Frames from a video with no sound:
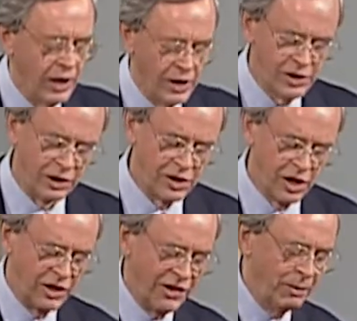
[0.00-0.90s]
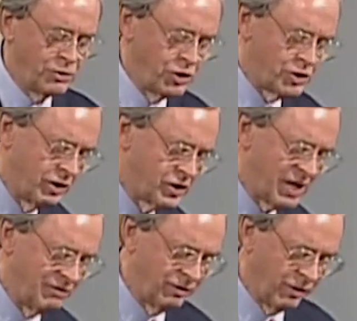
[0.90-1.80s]
listen, turn to that. I want you to turn to
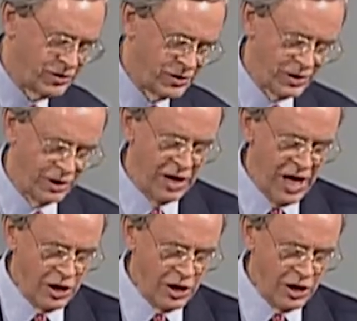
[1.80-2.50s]
several verses here.